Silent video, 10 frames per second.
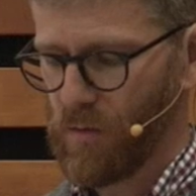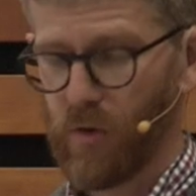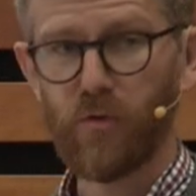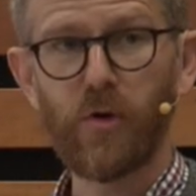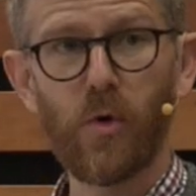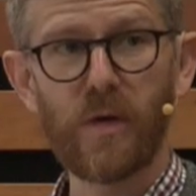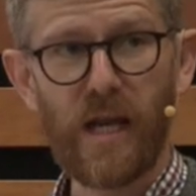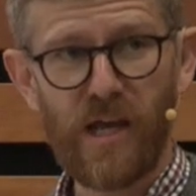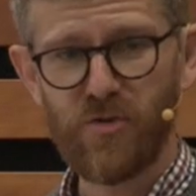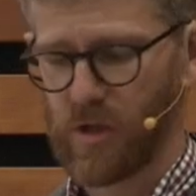There's no
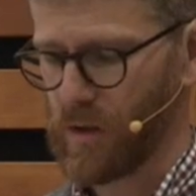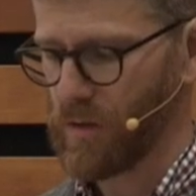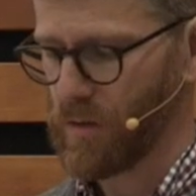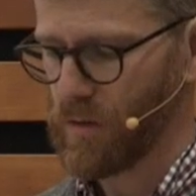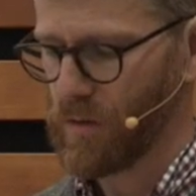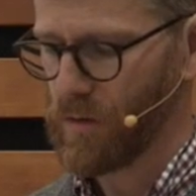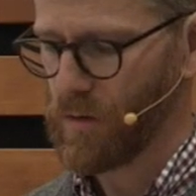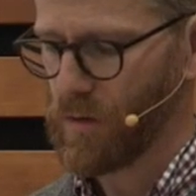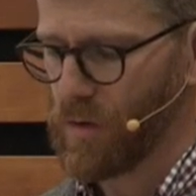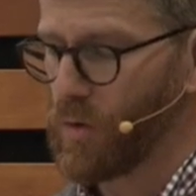nation.
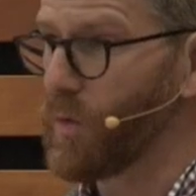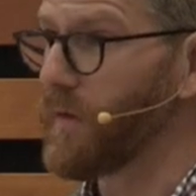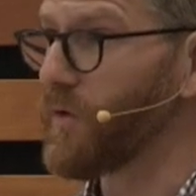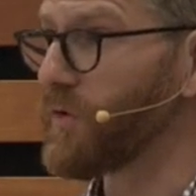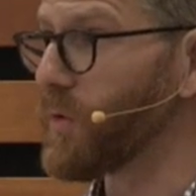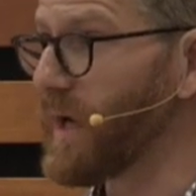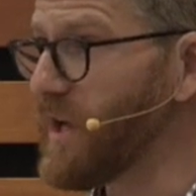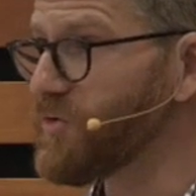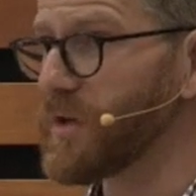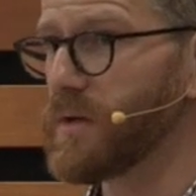Where there's no
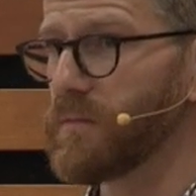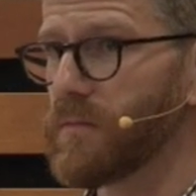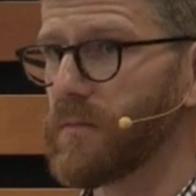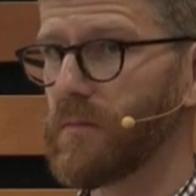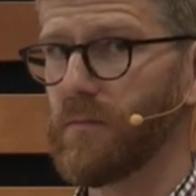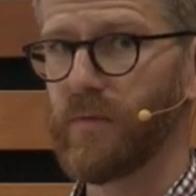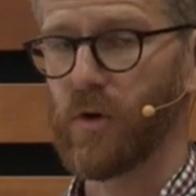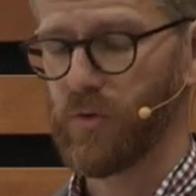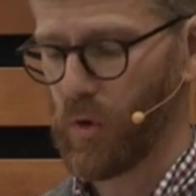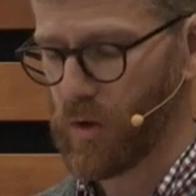nation,
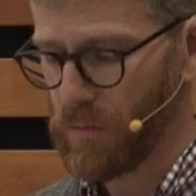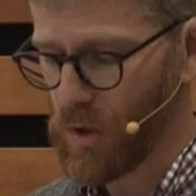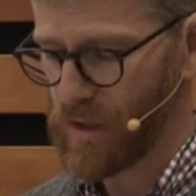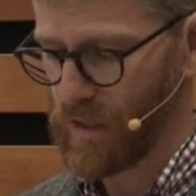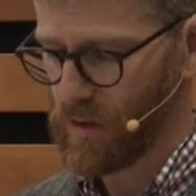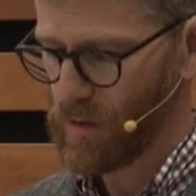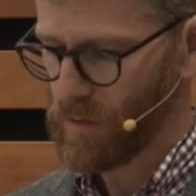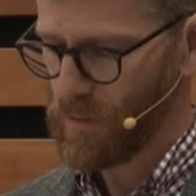there's no community.